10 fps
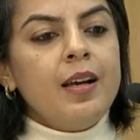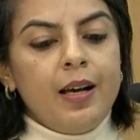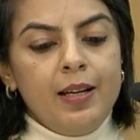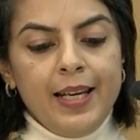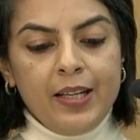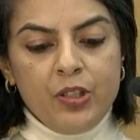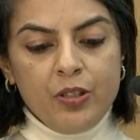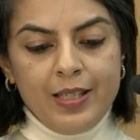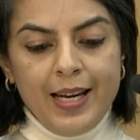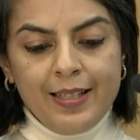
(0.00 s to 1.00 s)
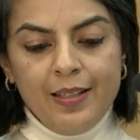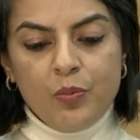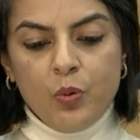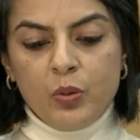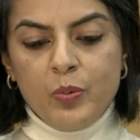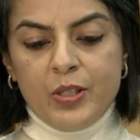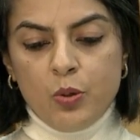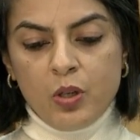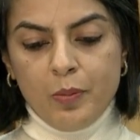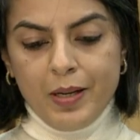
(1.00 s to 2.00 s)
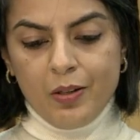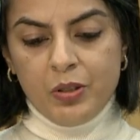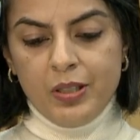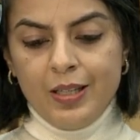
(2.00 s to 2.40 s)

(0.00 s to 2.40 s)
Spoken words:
a lecture titled What We Talk About